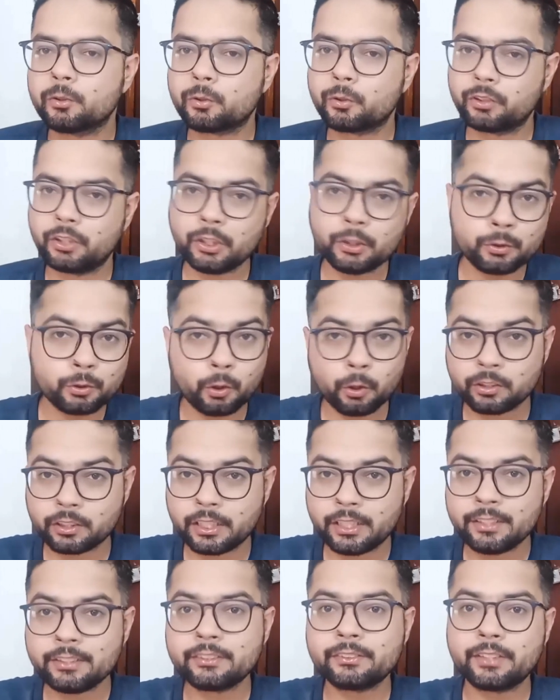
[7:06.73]
So these all
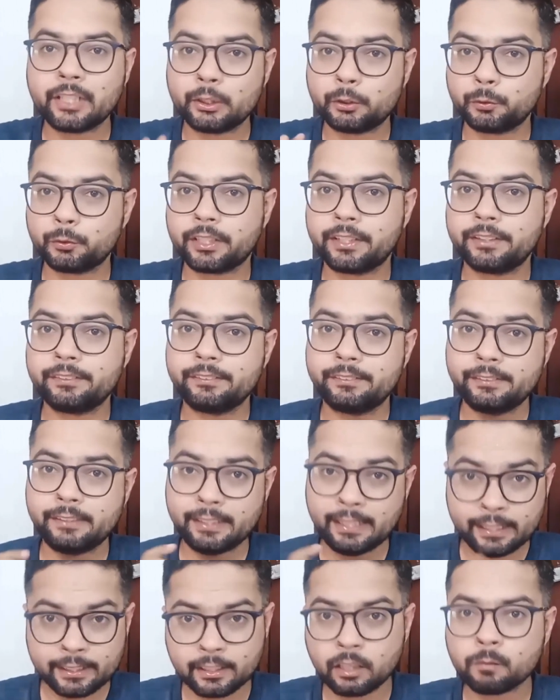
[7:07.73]
things that you can
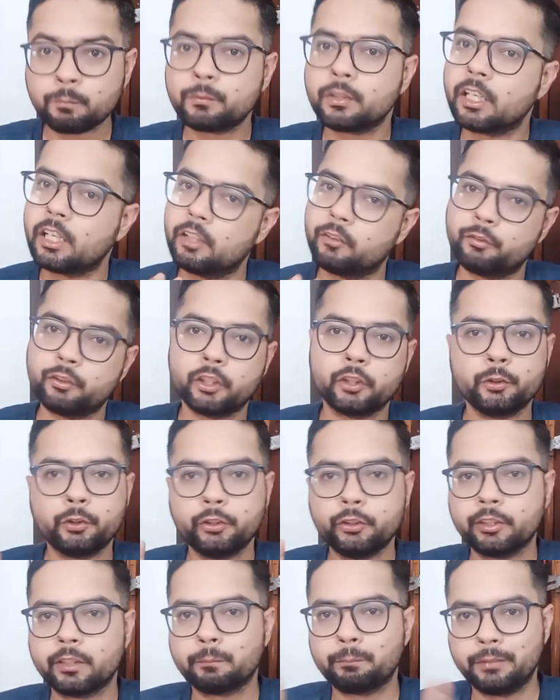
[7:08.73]
take up if you're
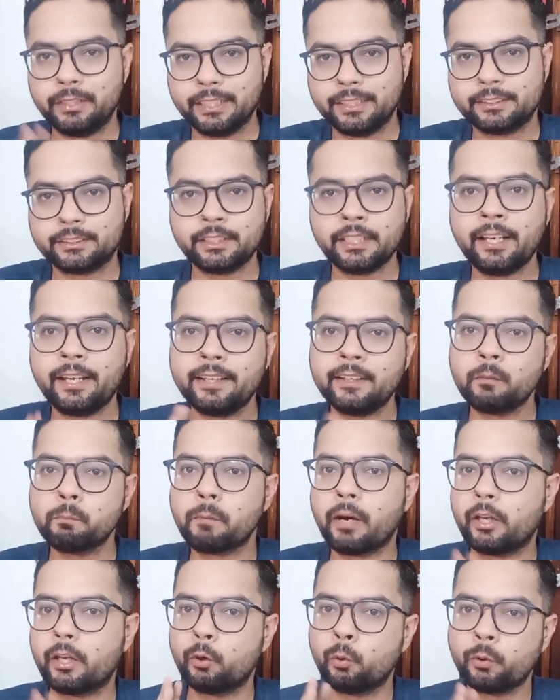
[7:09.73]
doing your PhD
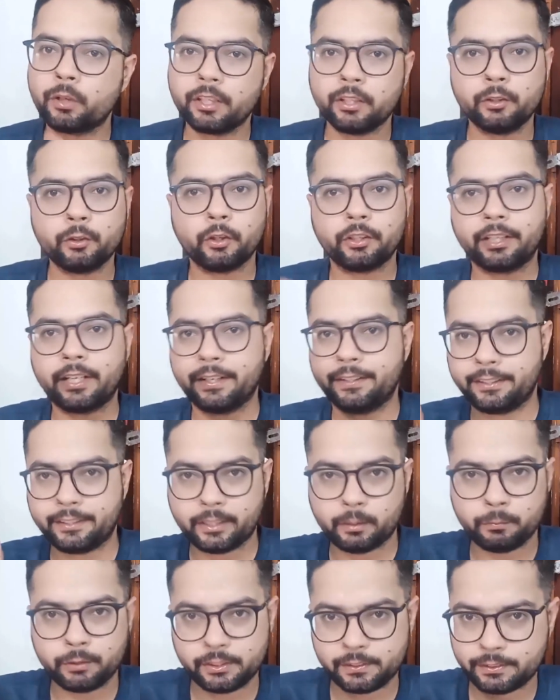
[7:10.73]
in bio
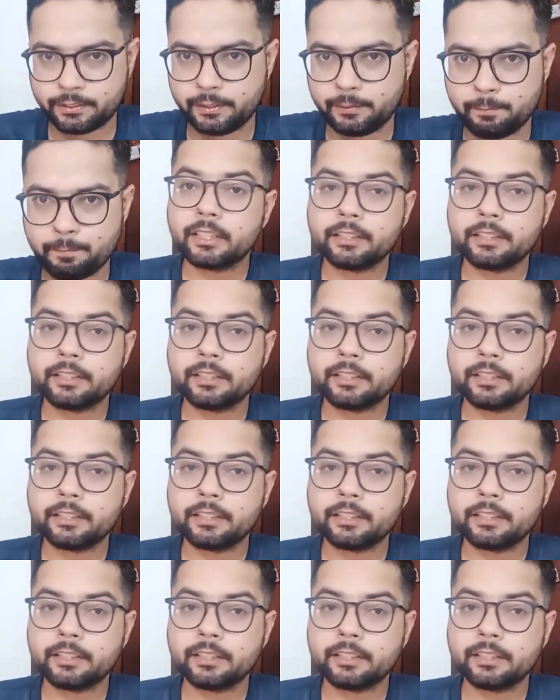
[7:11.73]
inorganic chemistry.